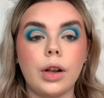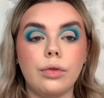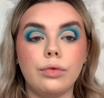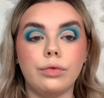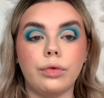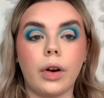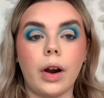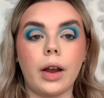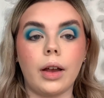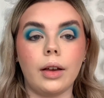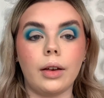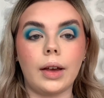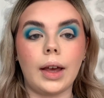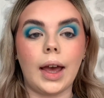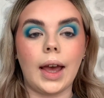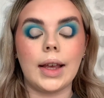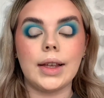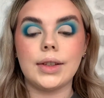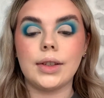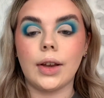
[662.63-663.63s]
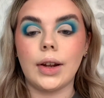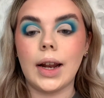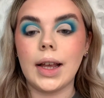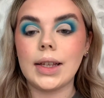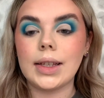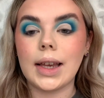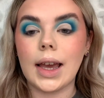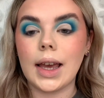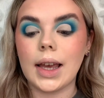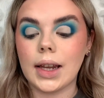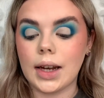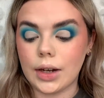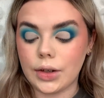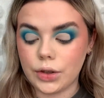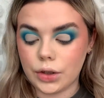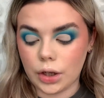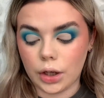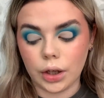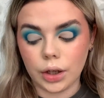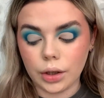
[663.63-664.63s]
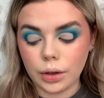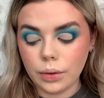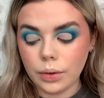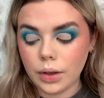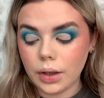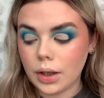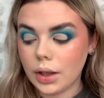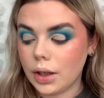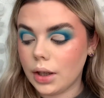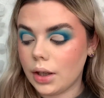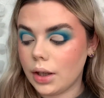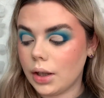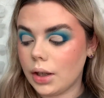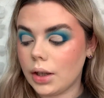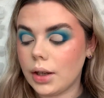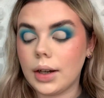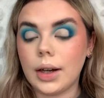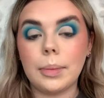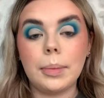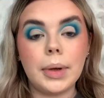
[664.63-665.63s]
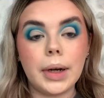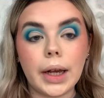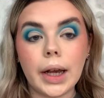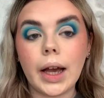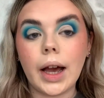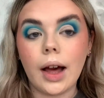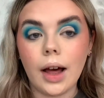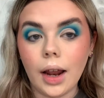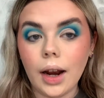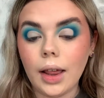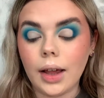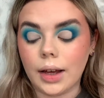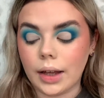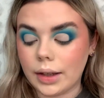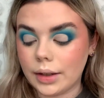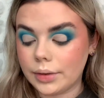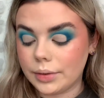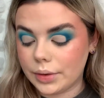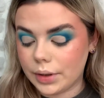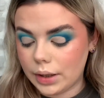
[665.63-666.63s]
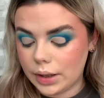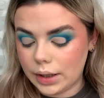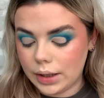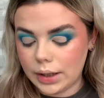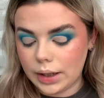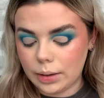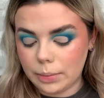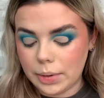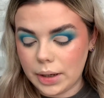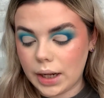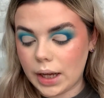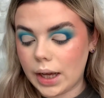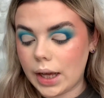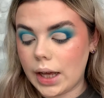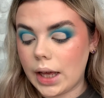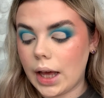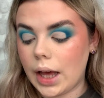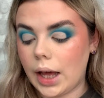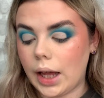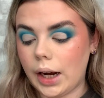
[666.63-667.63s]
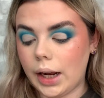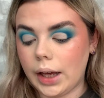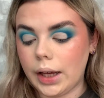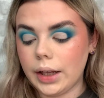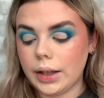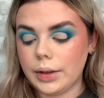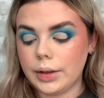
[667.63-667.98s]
Right, okay, so let's get into a bit of colour, a little bit of colour.